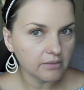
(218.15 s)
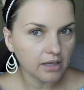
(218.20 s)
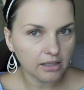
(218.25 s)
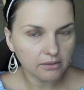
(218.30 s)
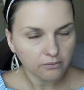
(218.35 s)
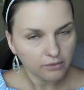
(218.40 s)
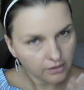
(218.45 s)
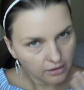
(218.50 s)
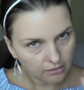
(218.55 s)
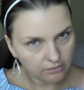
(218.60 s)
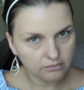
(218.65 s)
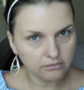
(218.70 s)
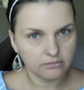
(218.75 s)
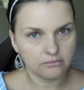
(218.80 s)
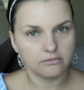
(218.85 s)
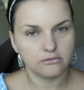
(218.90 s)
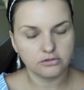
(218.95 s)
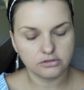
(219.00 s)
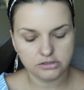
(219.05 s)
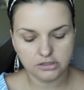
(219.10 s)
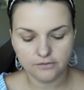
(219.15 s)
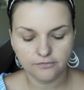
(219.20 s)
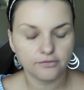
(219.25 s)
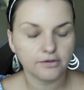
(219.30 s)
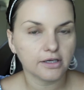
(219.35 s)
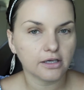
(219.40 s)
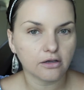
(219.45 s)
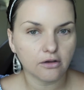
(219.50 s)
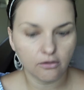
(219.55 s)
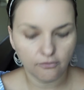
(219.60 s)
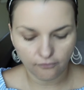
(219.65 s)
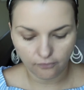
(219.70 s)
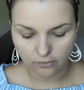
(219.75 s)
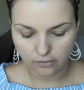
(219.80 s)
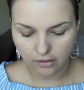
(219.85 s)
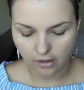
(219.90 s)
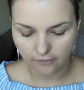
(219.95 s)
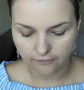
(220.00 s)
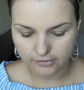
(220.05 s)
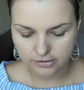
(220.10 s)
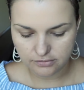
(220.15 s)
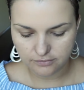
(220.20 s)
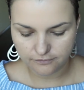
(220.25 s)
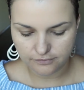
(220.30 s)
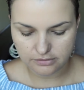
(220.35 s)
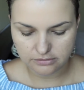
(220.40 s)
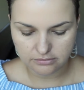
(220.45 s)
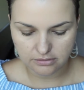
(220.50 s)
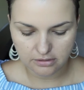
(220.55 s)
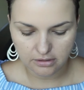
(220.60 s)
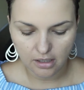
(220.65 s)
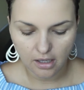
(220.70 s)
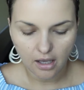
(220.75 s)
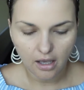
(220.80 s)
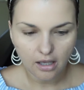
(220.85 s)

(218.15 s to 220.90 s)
and we can see if we can go full coverage with this one.